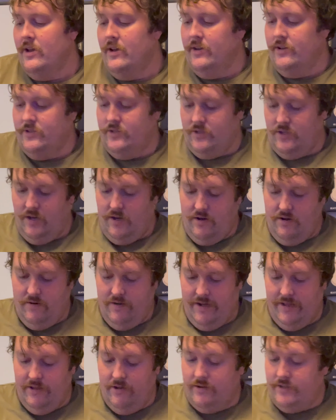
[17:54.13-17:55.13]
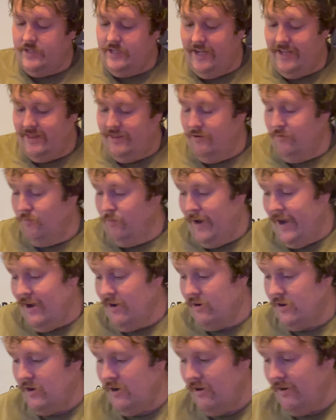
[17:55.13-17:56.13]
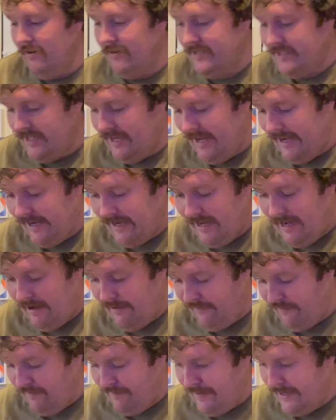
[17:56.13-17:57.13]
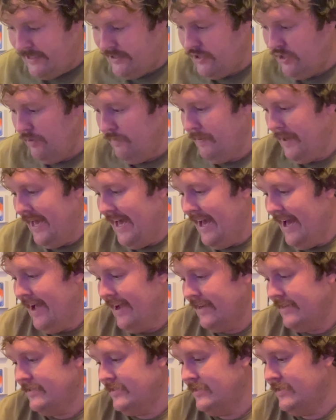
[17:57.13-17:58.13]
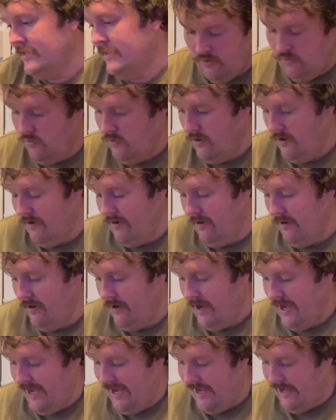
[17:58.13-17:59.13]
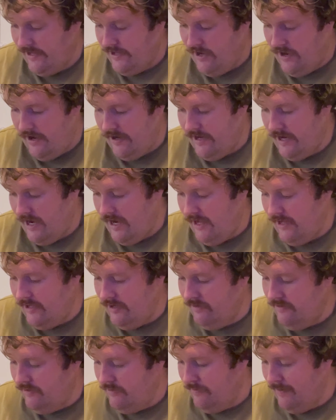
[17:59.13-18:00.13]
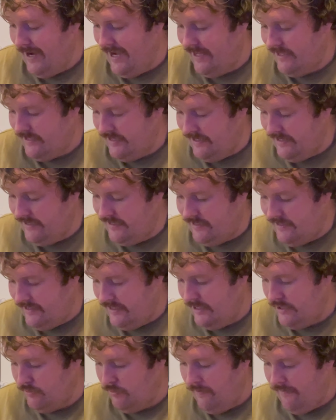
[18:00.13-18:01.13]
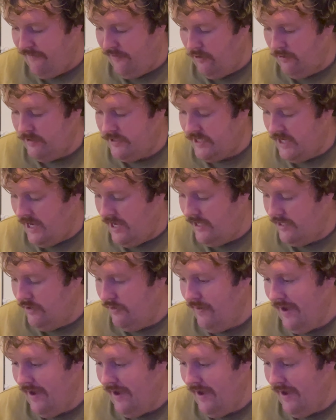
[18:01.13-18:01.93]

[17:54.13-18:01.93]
So it looks like the rare cards that I got from my two packs were a non-holo Lurantis, this reverse holo